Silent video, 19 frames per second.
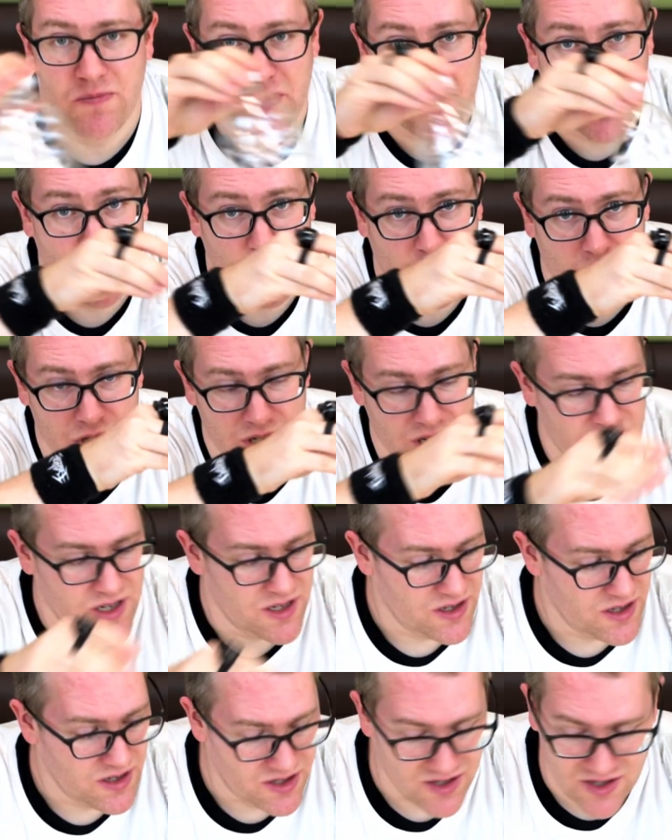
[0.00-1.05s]
big
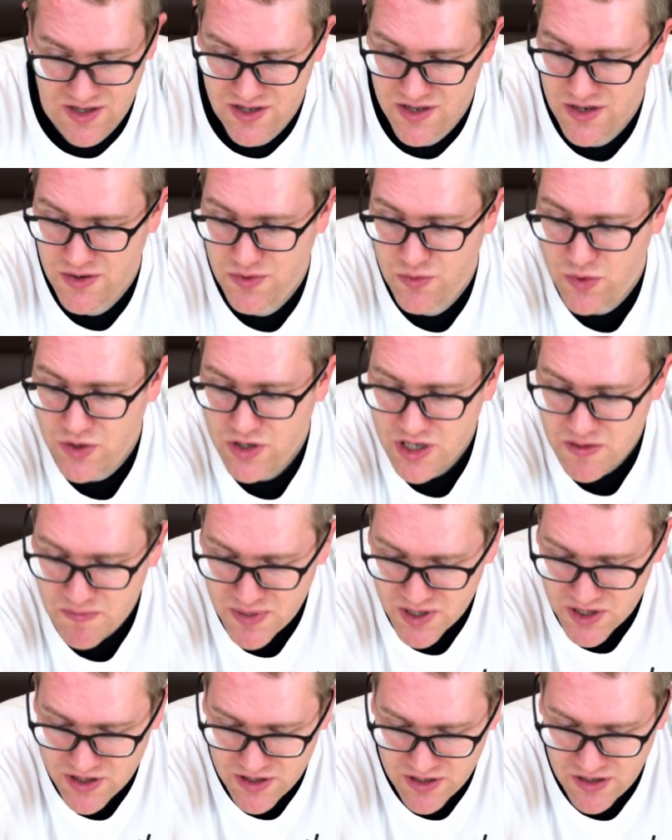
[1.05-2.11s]
Watson's water
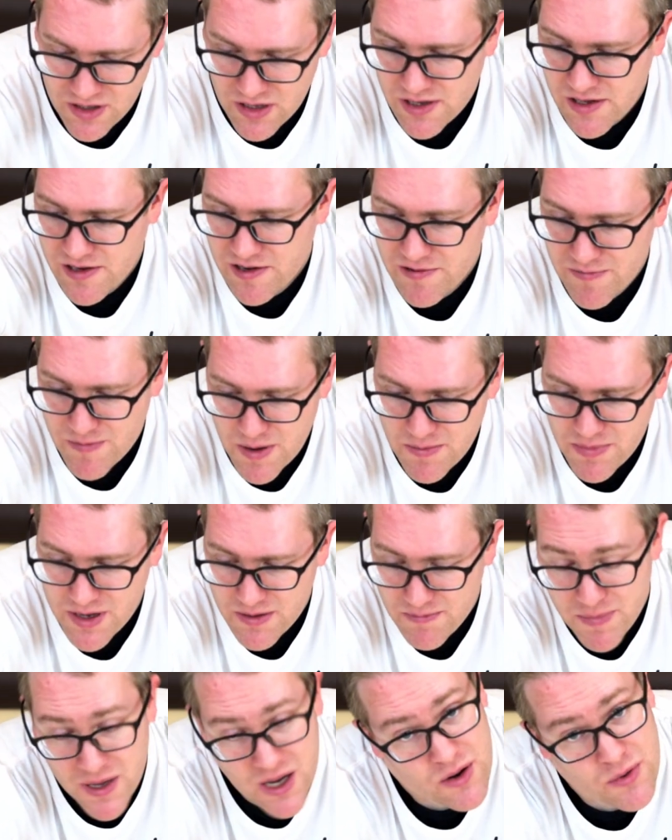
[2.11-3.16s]
bottle.
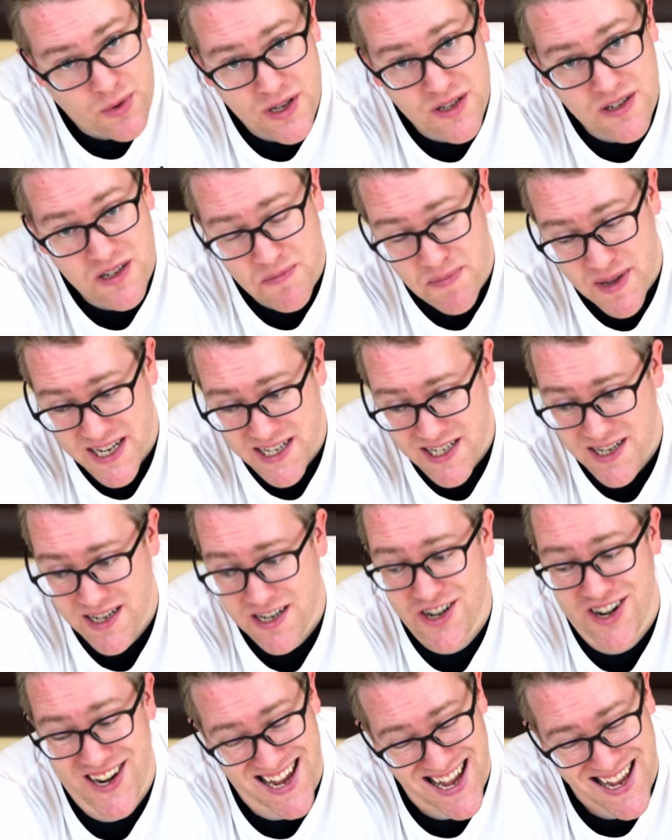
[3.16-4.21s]
Remember, bigger ones are better.
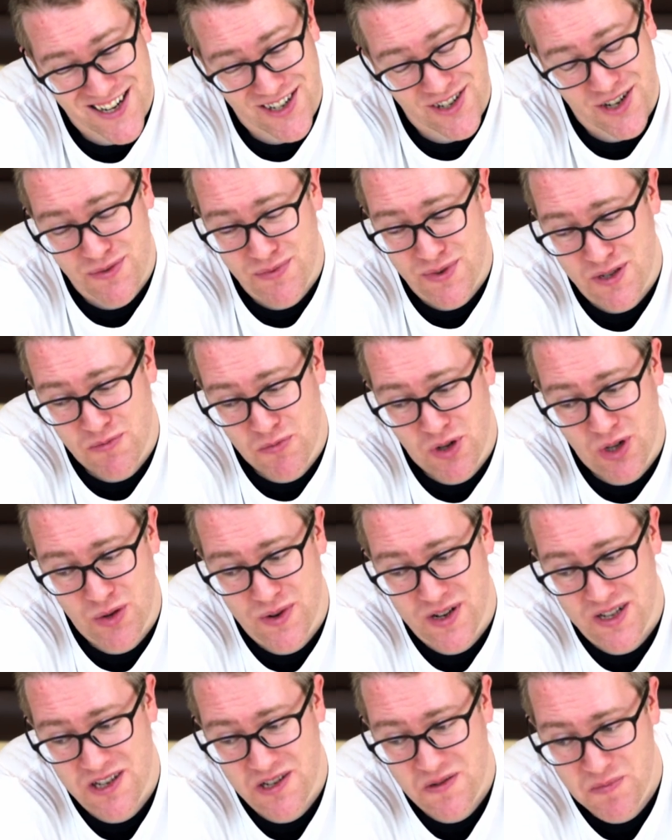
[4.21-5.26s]
You can do it with small
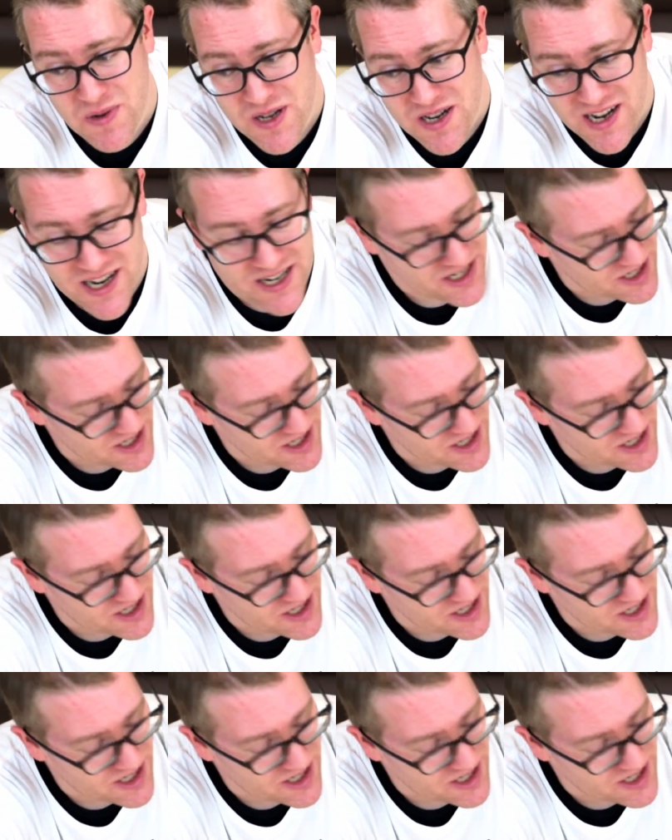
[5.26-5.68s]
ones, but I